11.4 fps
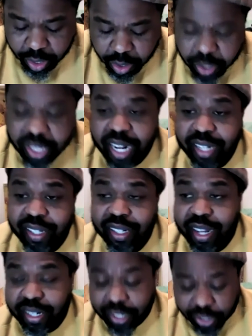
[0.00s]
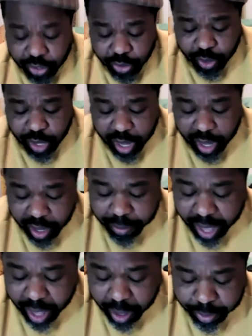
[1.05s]
On the 1992
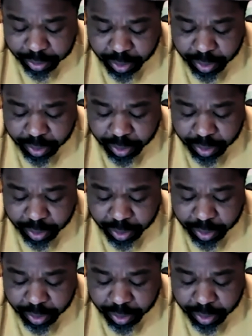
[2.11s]
album